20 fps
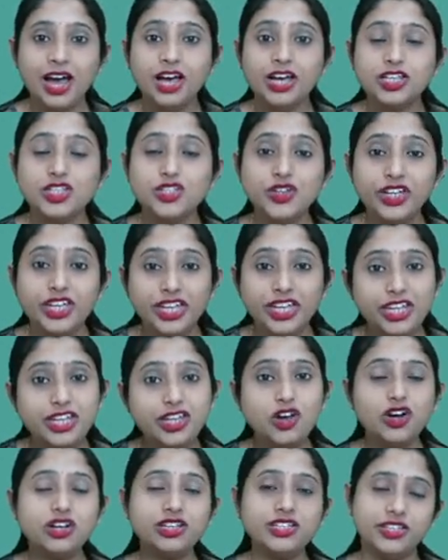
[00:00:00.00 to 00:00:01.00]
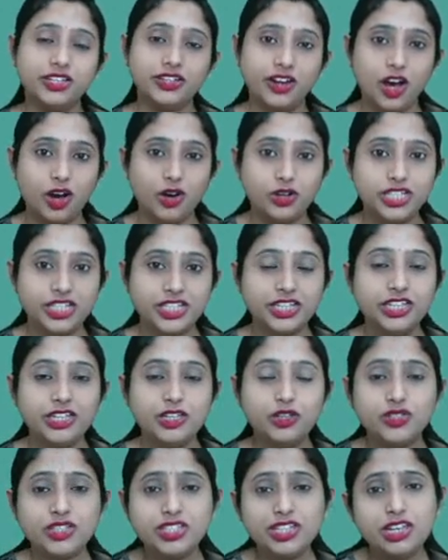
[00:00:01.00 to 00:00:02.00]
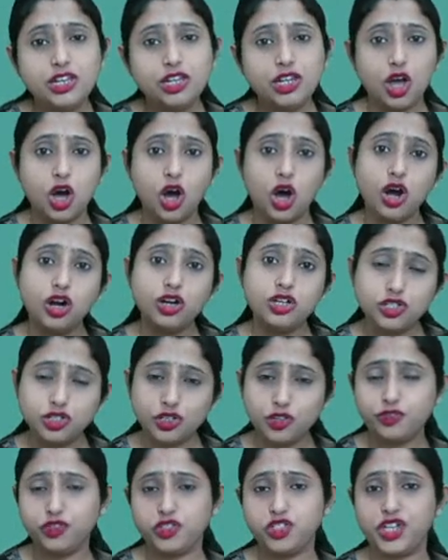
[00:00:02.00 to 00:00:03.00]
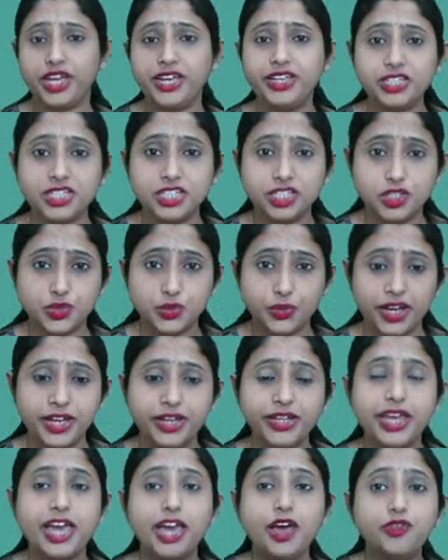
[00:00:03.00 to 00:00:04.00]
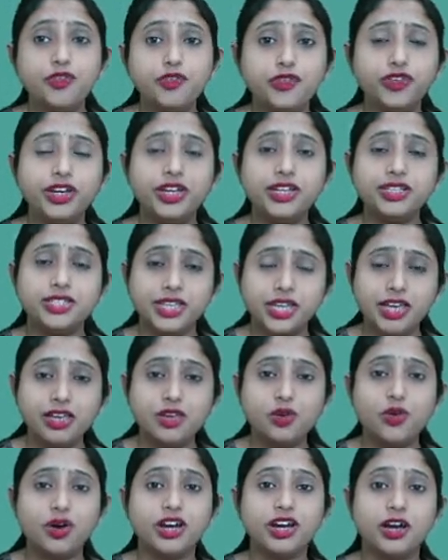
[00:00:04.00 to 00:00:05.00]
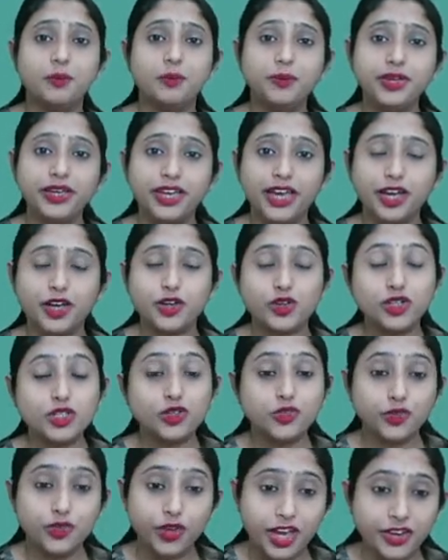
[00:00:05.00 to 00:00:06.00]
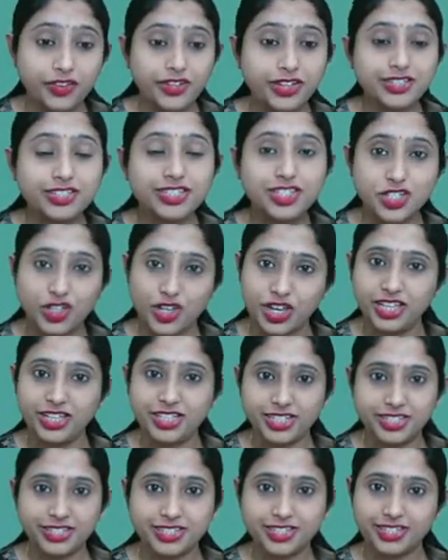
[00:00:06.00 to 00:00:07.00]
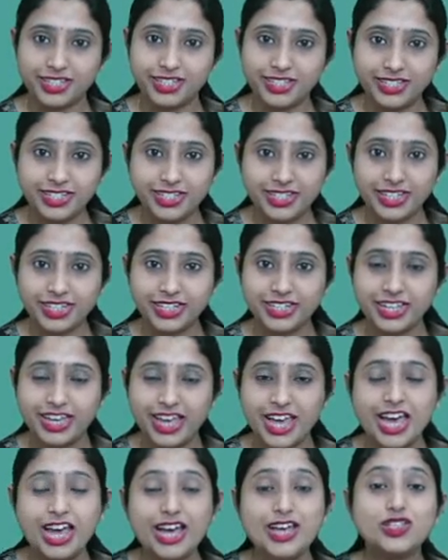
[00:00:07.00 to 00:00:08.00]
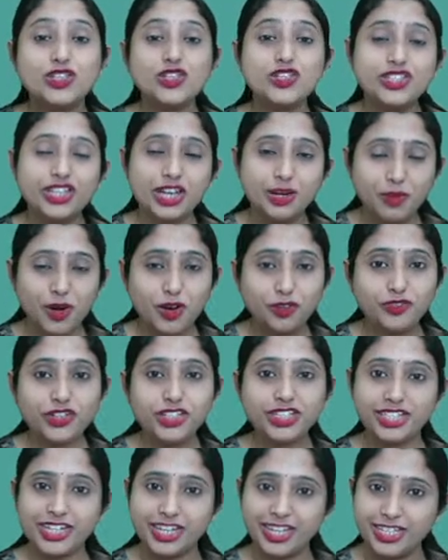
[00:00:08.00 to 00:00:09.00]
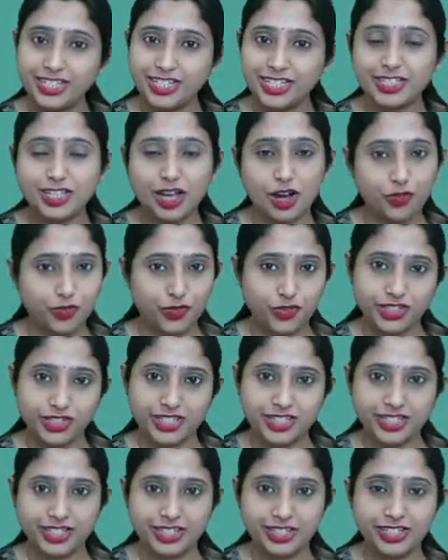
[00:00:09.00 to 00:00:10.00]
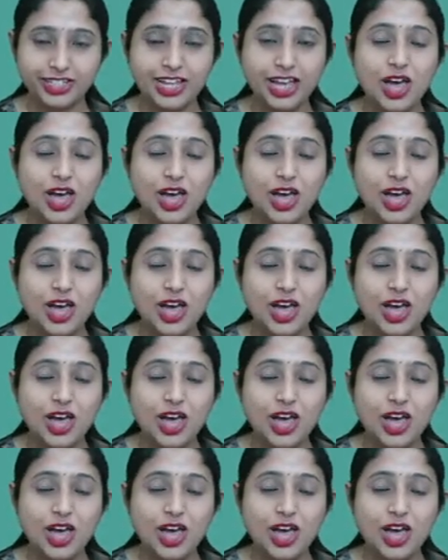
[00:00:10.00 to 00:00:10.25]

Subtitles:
So in your surrounding, you see lots of changes, right? Every day you are coming across various changes, isn't it? So some of the changes are physical,